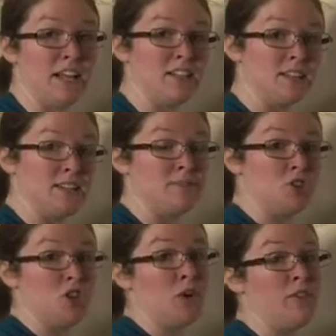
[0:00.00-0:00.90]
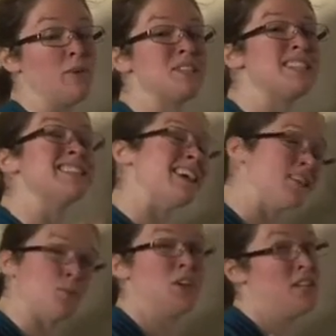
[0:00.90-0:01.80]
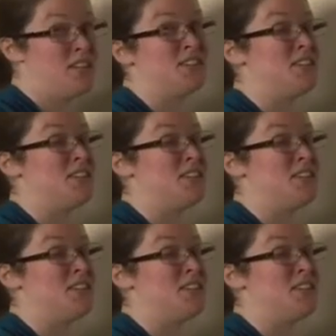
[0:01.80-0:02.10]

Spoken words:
us enough to know. If it was in a sentence, we could easily